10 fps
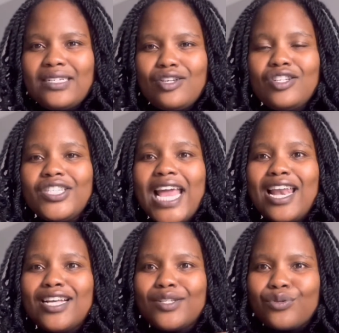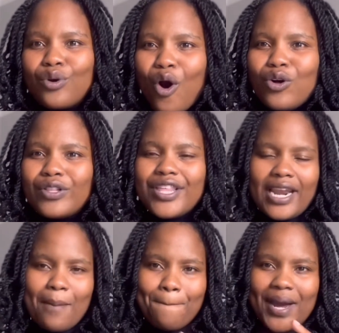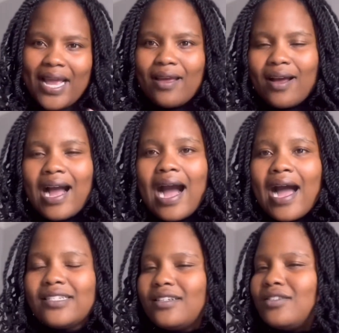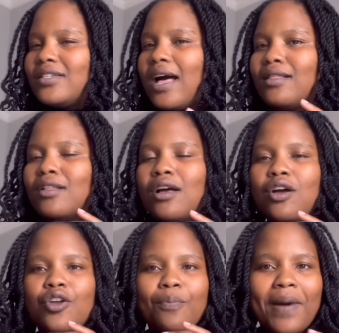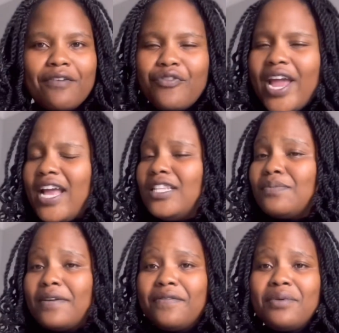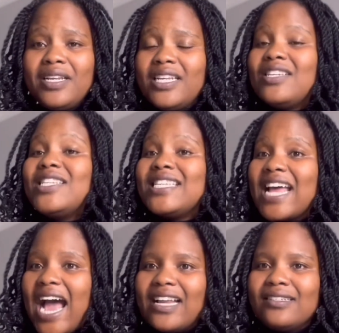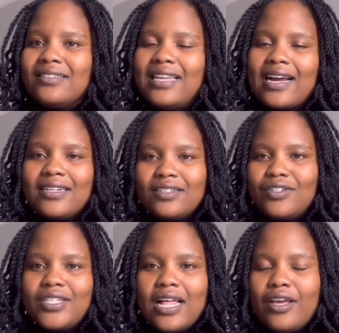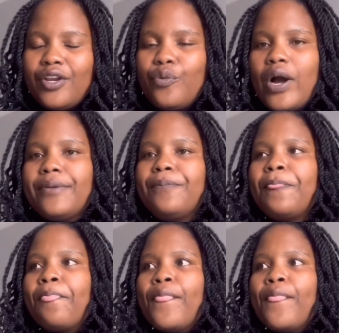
I didn't tell a soul that I'm buying a car. I didn't tell my friends, my family, none. Like, I didn't tell anyone.